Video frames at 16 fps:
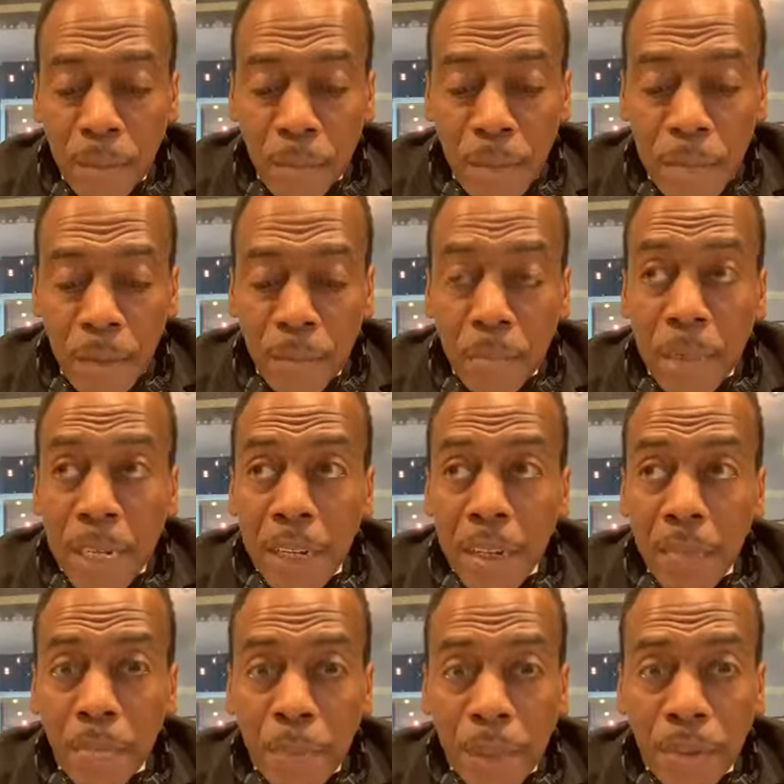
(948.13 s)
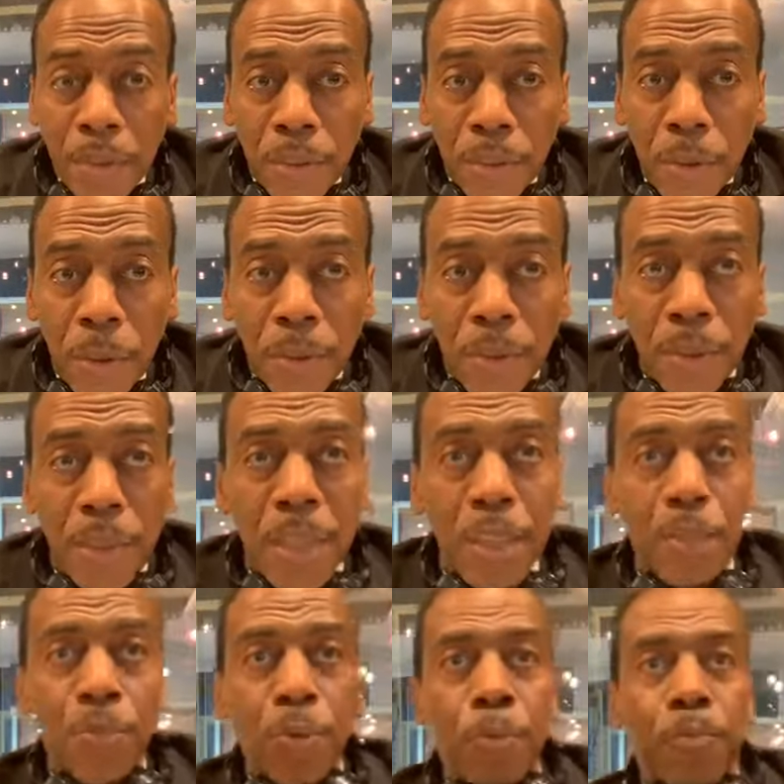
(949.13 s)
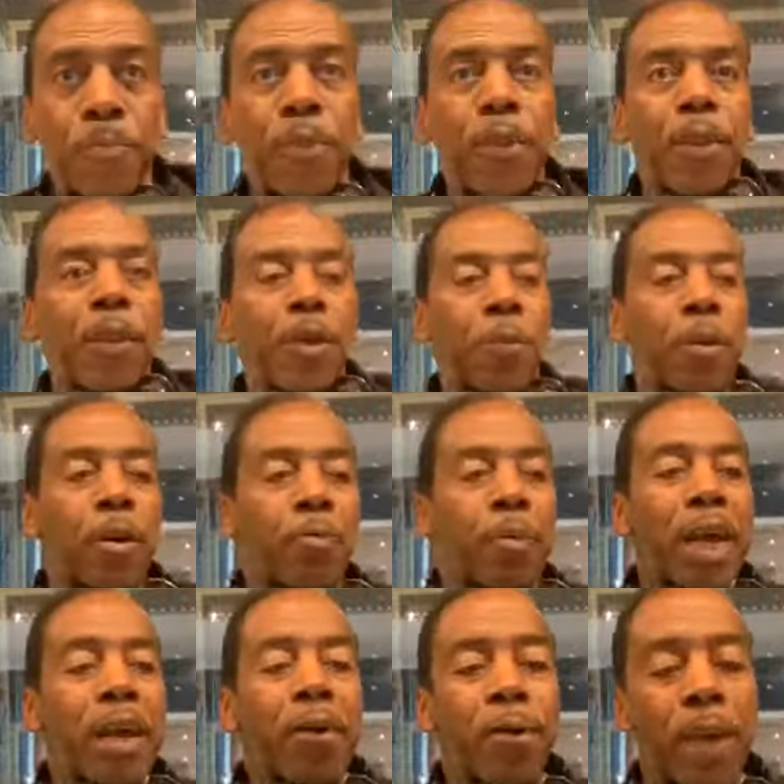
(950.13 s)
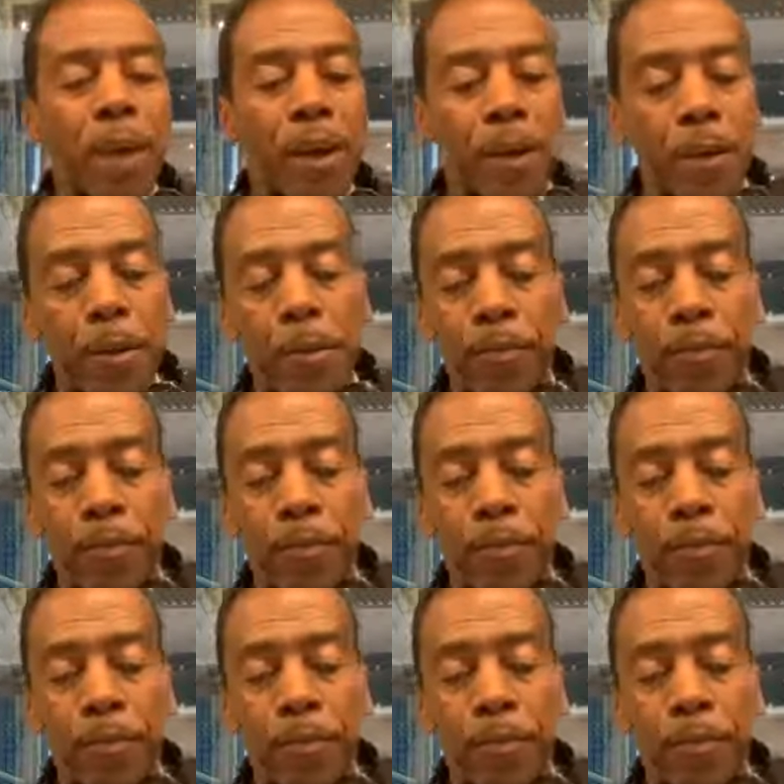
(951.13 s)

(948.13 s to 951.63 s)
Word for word: about making business owners successful. We are back on the air.